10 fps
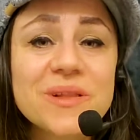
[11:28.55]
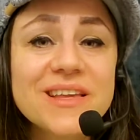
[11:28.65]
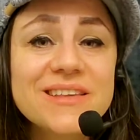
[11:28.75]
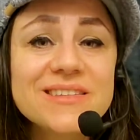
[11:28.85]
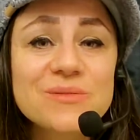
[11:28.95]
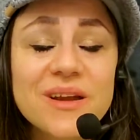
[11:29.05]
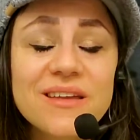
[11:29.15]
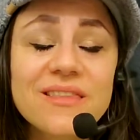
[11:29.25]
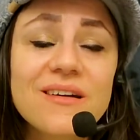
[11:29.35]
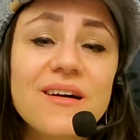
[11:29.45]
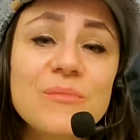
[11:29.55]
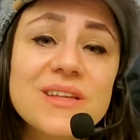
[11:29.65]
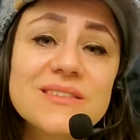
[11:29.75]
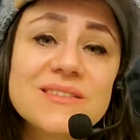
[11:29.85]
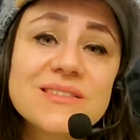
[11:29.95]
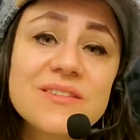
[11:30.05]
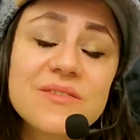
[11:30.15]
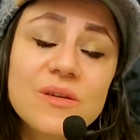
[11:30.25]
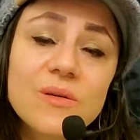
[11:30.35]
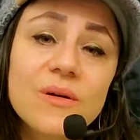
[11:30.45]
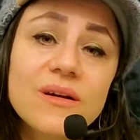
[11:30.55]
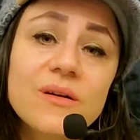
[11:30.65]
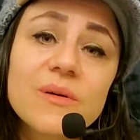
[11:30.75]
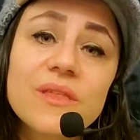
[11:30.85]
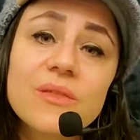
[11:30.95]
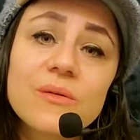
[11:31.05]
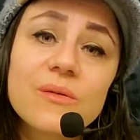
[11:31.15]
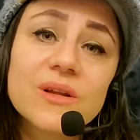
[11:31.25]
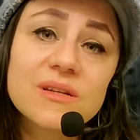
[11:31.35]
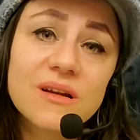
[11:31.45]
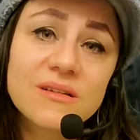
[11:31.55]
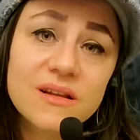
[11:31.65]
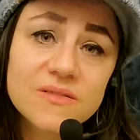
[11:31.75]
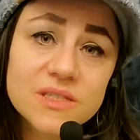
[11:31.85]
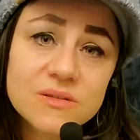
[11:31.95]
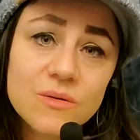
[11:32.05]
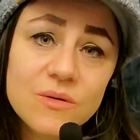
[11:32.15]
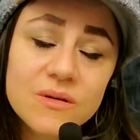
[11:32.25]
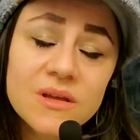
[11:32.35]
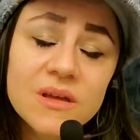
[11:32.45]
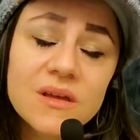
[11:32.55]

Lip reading: Please write in the comments if you are going through a dark night of the soul,